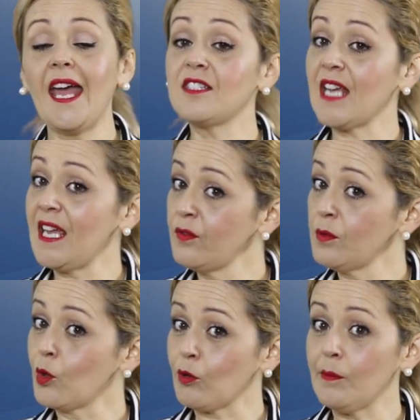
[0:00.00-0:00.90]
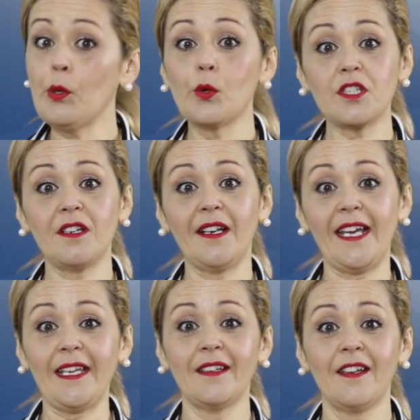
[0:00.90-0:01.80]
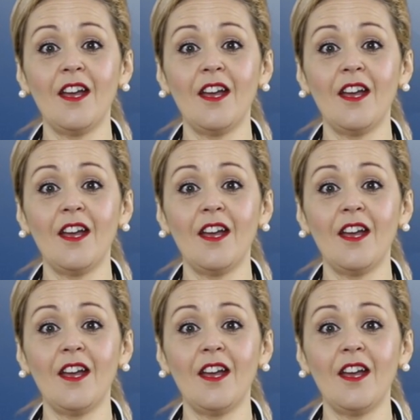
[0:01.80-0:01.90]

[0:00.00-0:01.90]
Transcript: And even more importantly,